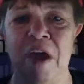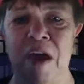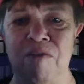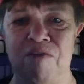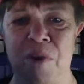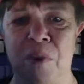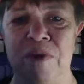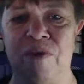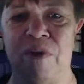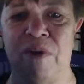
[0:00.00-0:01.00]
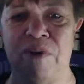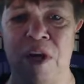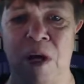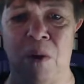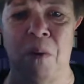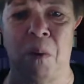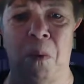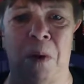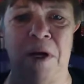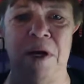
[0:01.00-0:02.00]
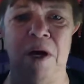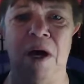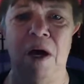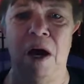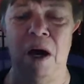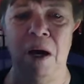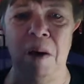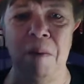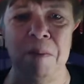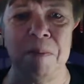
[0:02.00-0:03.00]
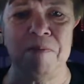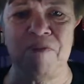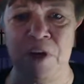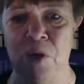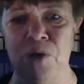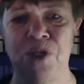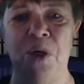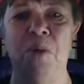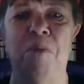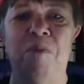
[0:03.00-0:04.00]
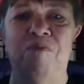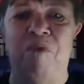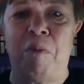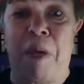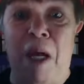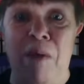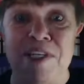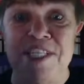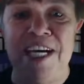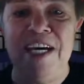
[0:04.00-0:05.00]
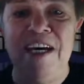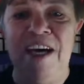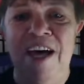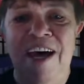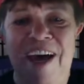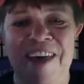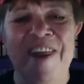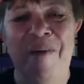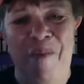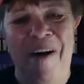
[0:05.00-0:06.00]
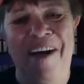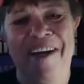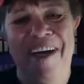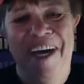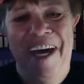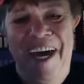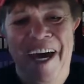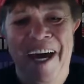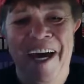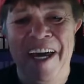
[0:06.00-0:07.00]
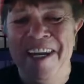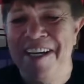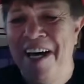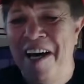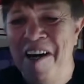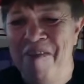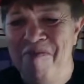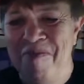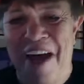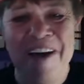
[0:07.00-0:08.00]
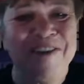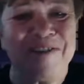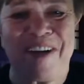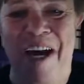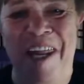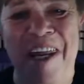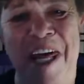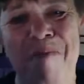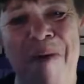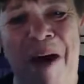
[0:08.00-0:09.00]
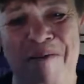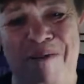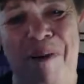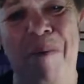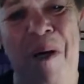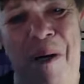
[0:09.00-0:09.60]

Influencer of the Year award for YouTube for parenting, and they won. And I just got an email from